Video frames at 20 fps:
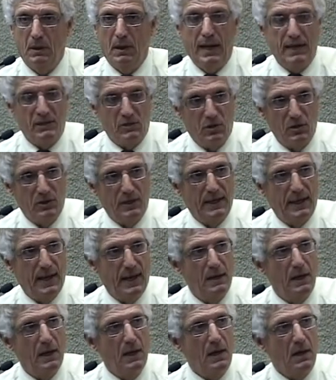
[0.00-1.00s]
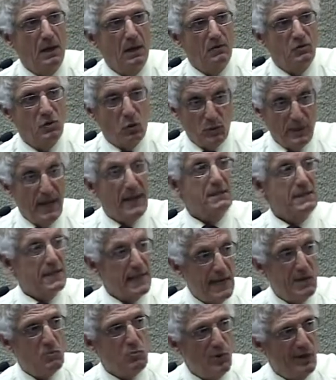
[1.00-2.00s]
It's going to get... So yes,
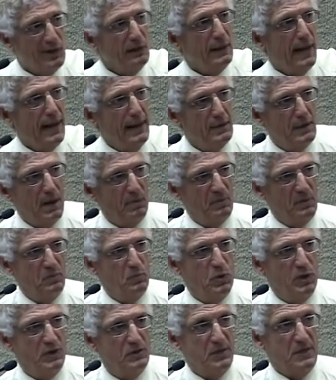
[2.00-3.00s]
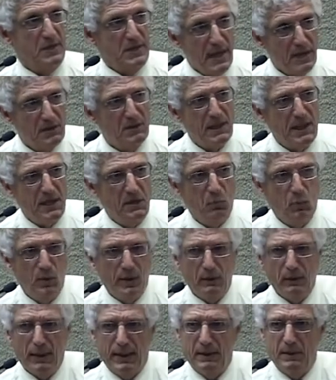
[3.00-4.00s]
he will end up in prison. Yes, he
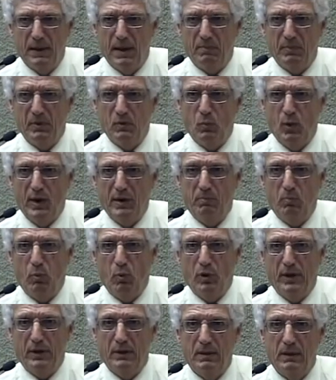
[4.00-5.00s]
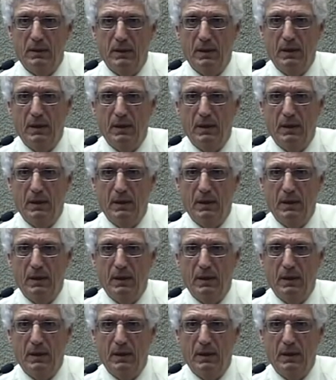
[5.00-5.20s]
will end up in Waypoint.